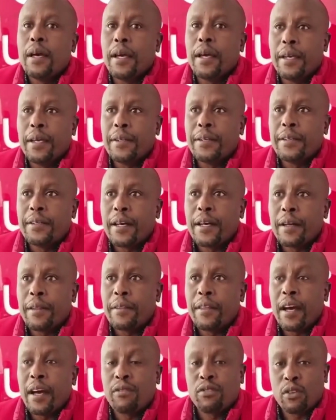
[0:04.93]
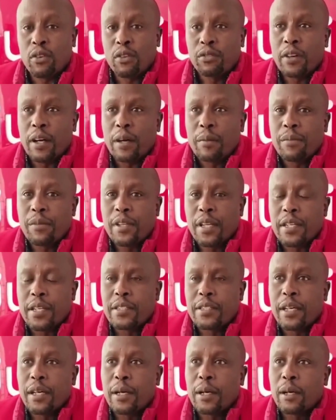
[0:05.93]
and they have confirmed
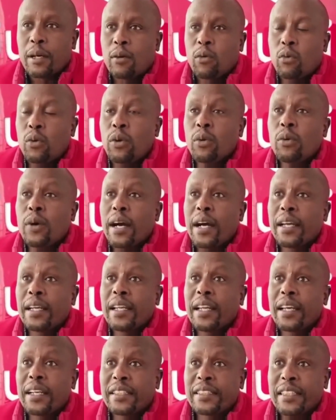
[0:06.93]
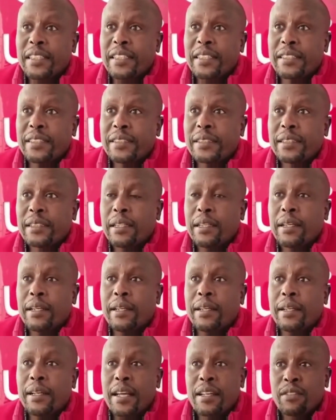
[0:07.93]
that we were elected
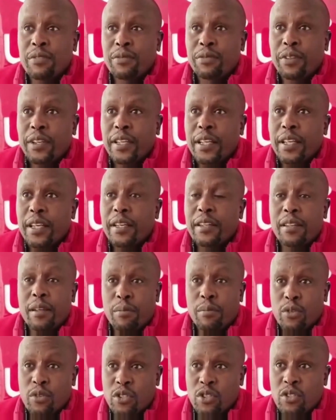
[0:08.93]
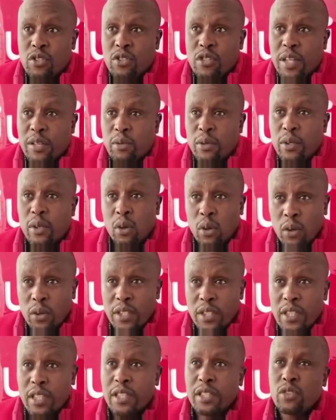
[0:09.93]
rightfully in the position that we
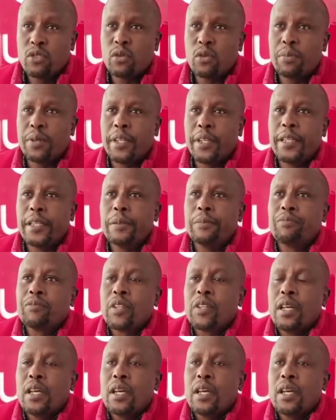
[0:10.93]
hold in Jubilee.